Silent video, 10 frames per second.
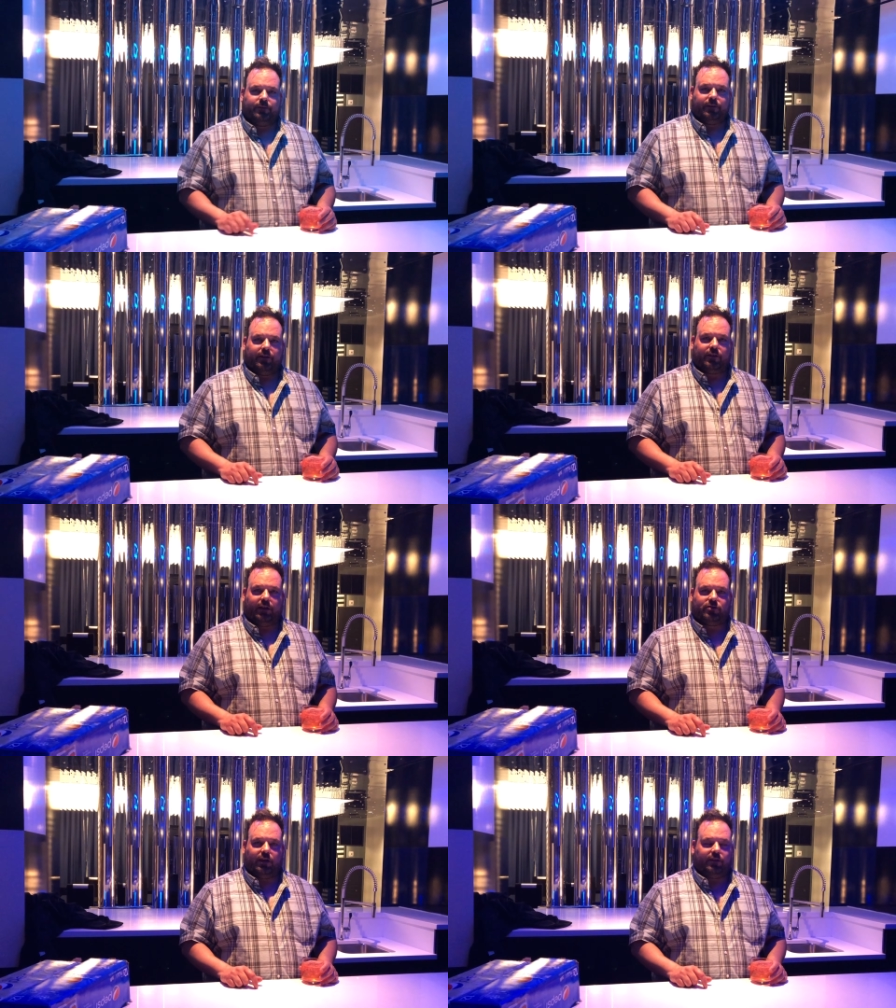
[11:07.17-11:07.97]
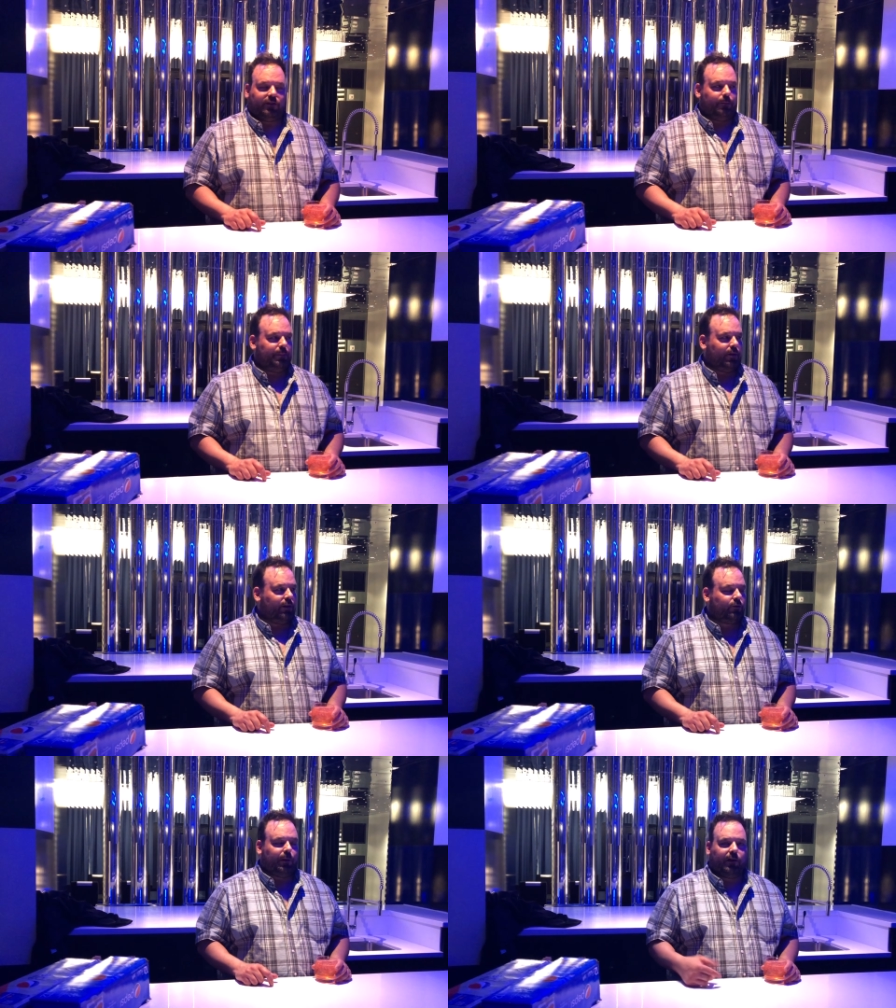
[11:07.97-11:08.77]
Okay. It's, it's, it's a better
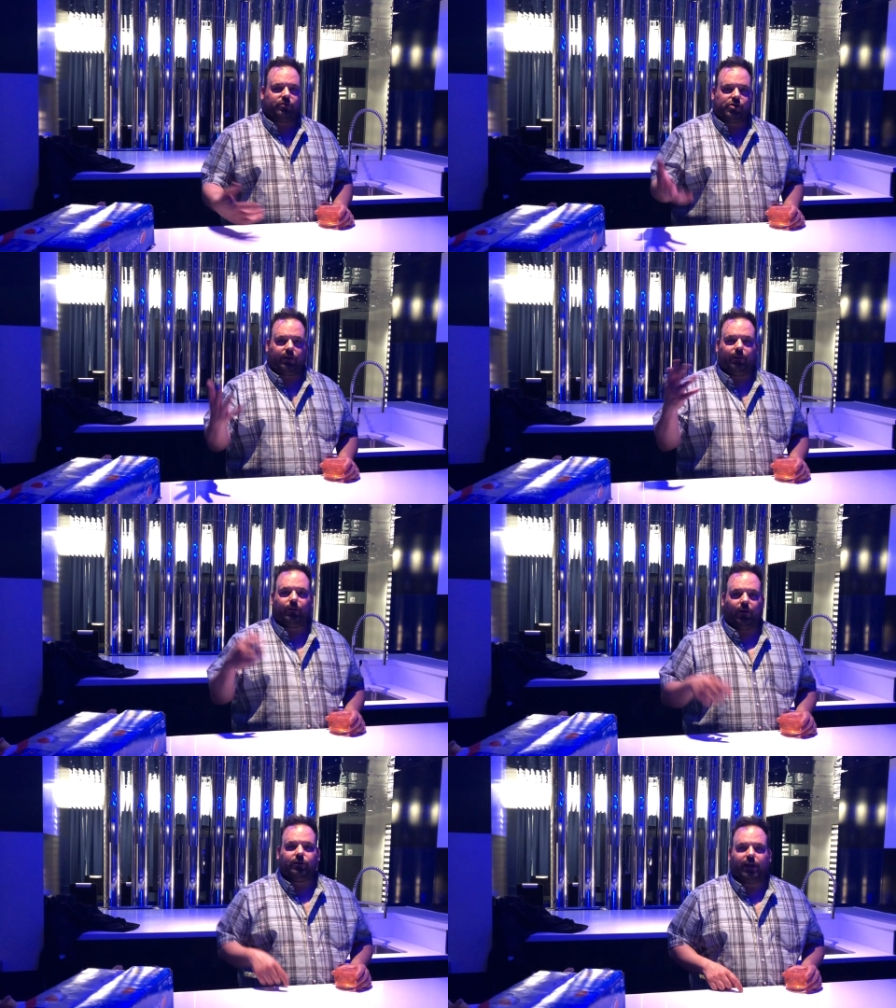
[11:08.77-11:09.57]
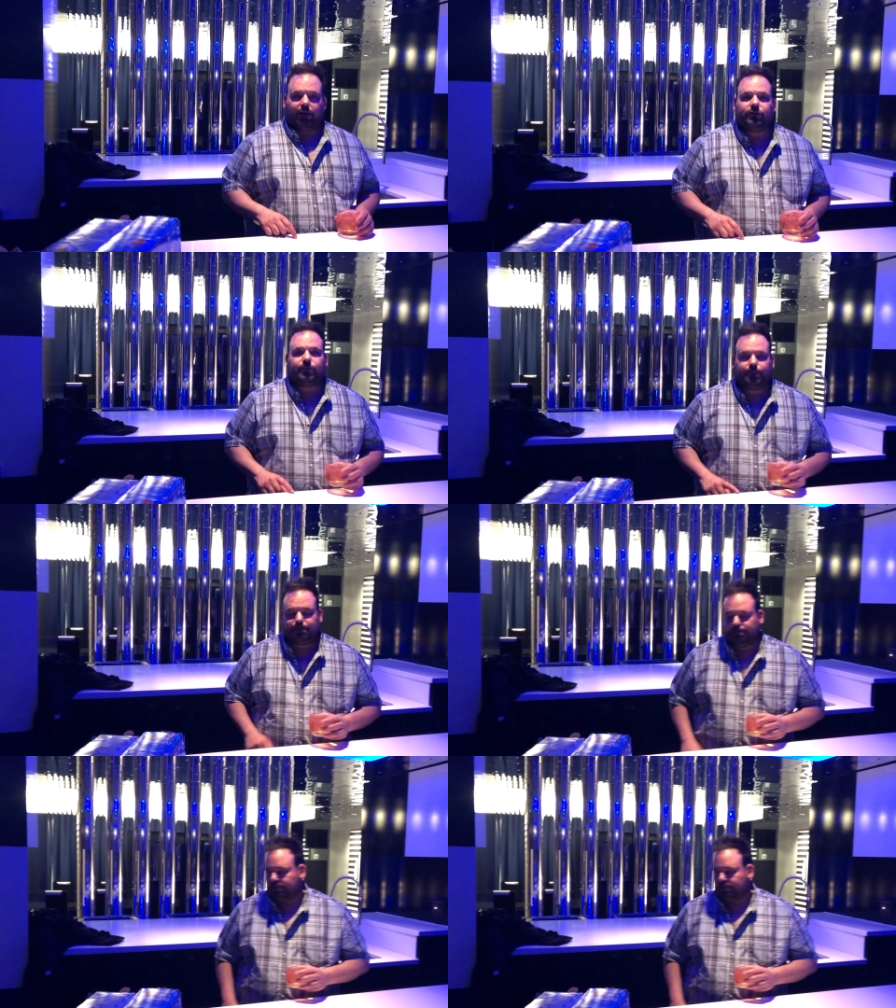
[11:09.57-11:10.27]
experience sharing it with all you guys. It's